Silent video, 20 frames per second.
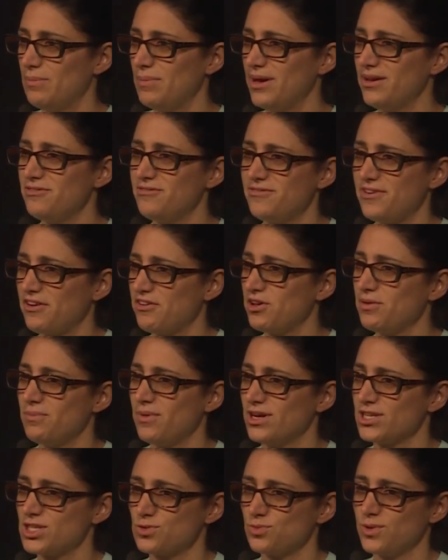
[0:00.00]
And very
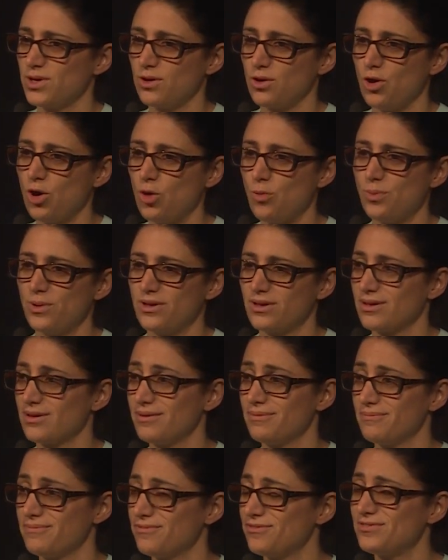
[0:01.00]
much we are
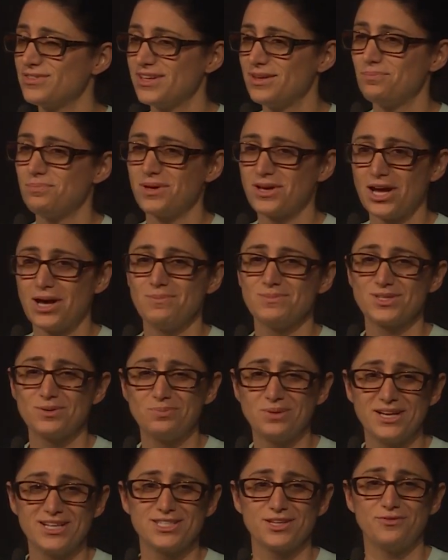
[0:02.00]
hoping Flint becomes a
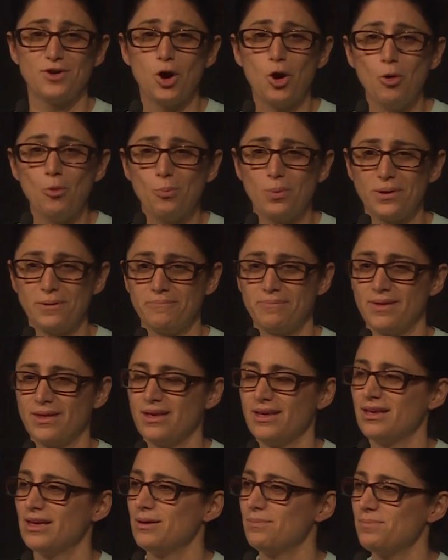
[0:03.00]
place of hope,
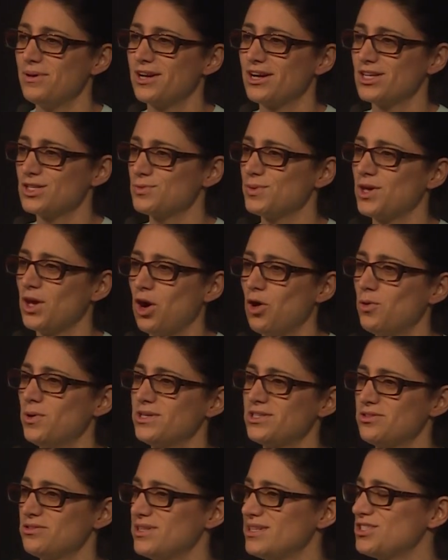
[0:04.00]
because we owe
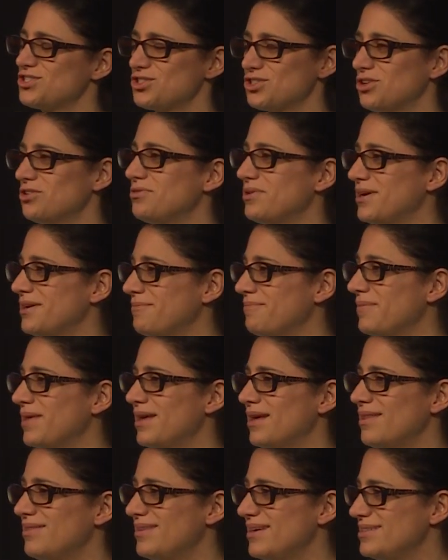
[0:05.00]
it to these children.
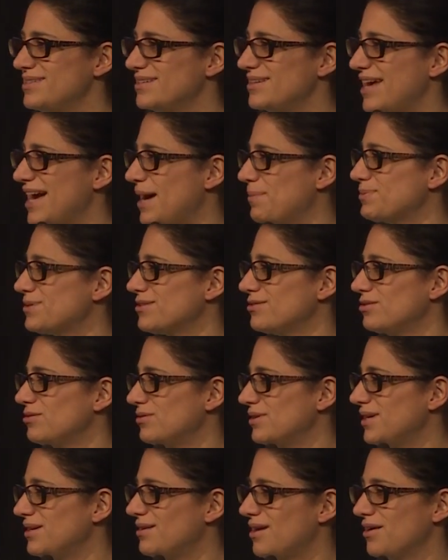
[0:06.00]
They did
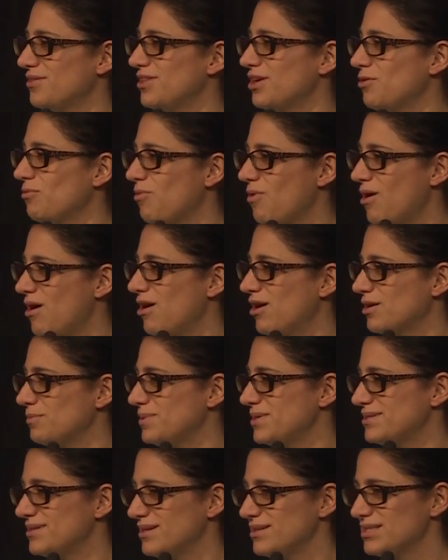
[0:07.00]
absolutely nothing wrong
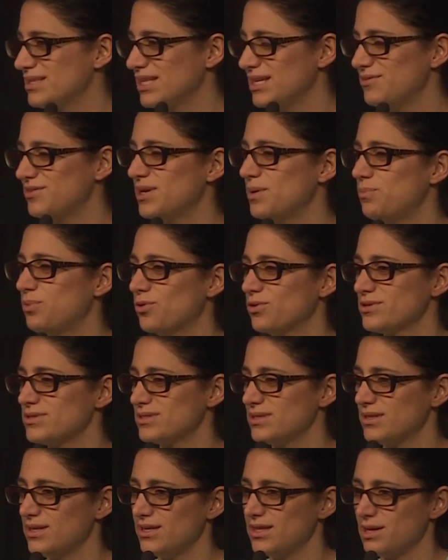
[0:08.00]
besides live in a poor
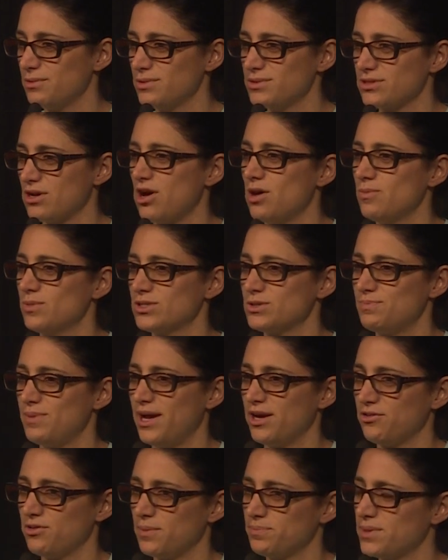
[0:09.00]
city that was almost
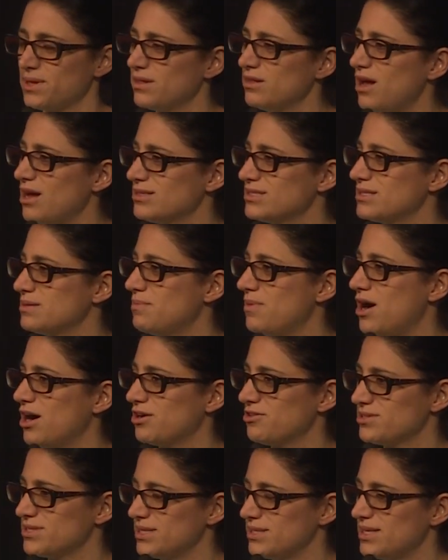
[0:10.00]
bankrupt, that lost
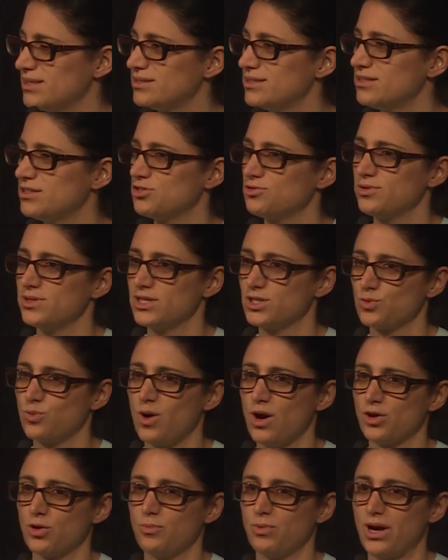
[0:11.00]
democracy, that didn't treat its
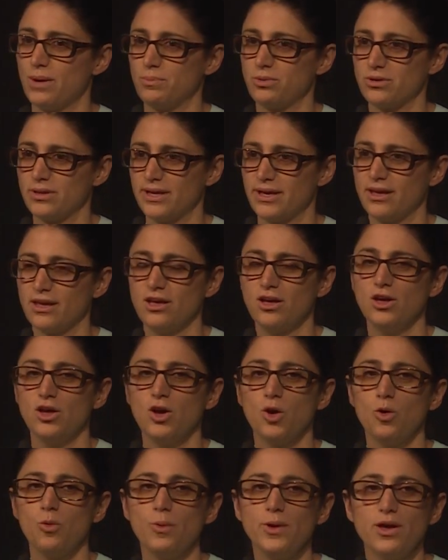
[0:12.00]
water properly.
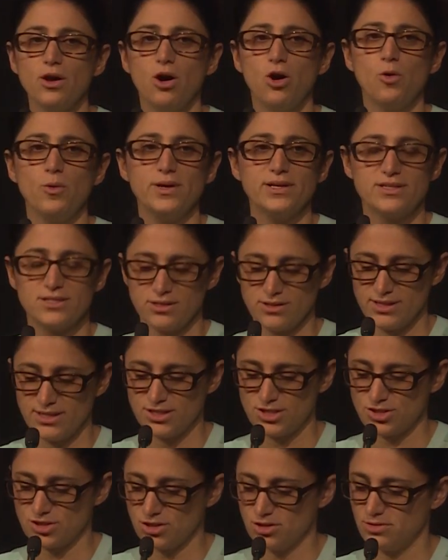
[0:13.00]
We owe it to
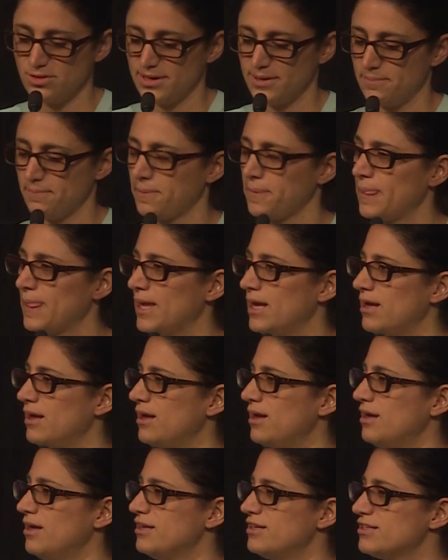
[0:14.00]
these children.
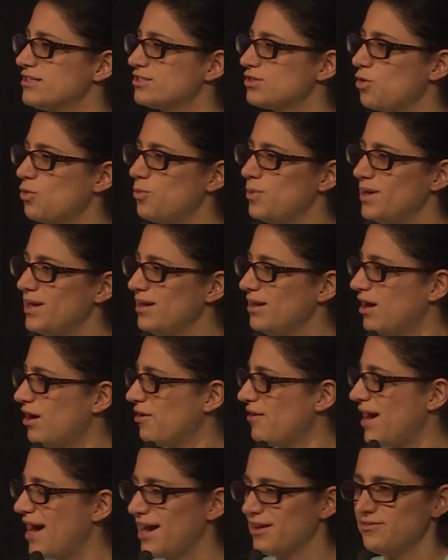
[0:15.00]
So we
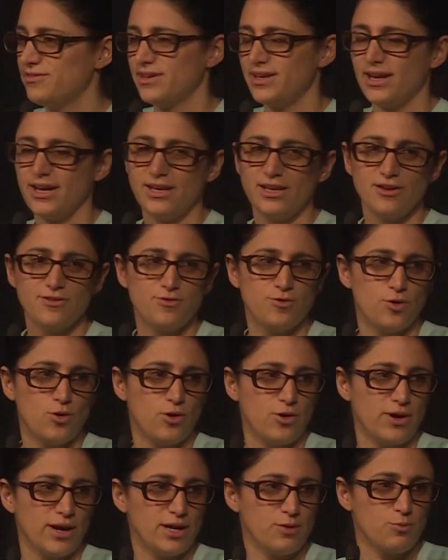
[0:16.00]
are advocating
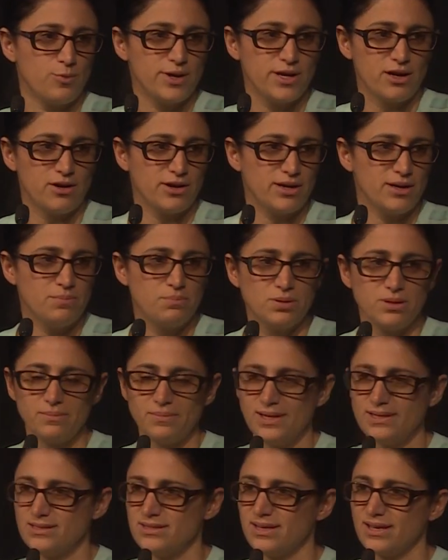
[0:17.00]
for and we are
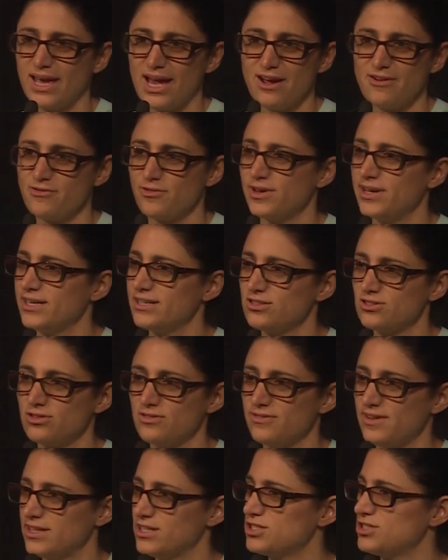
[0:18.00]
implementing every
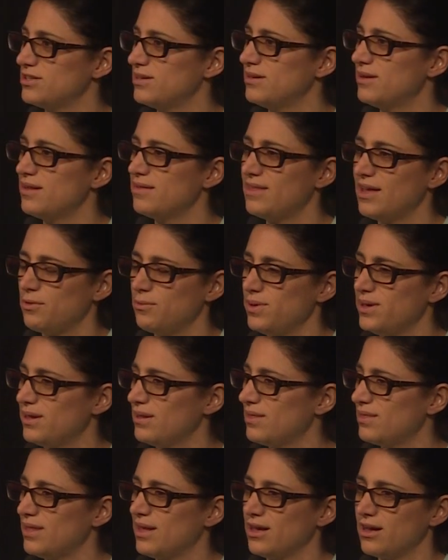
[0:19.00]
intervention that we
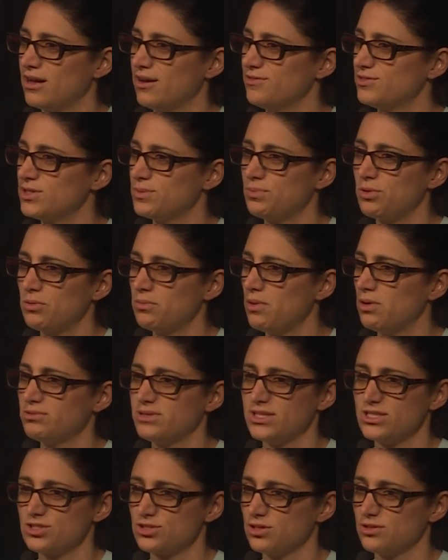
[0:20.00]
can think of to promote
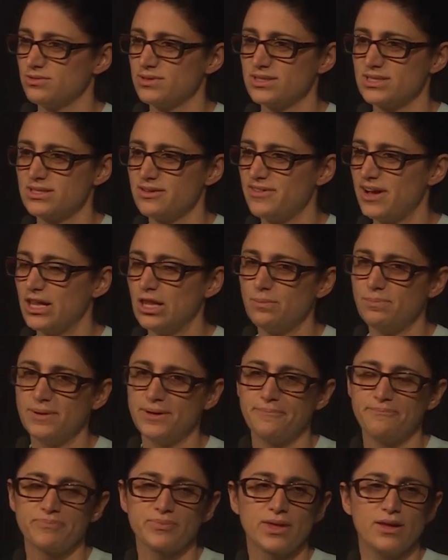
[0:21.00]
these children's
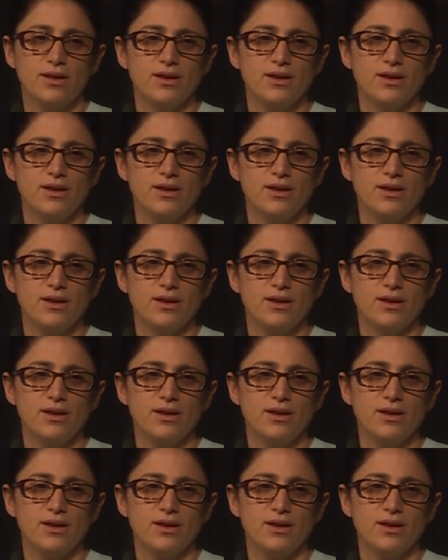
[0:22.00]
development.